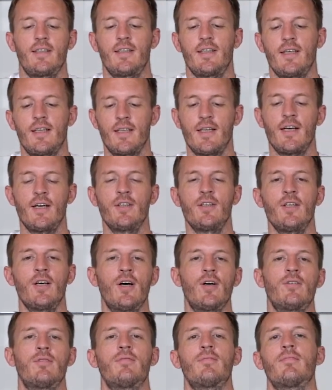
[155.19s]
And there you
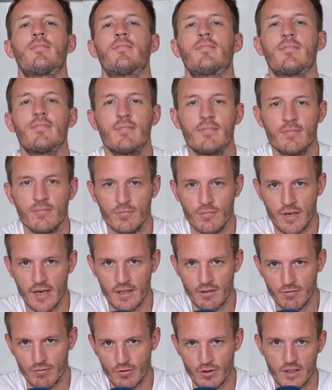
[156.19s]
go. Ready
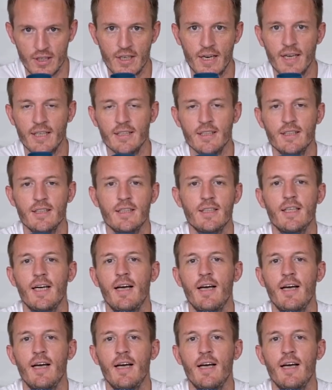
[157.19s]
for the next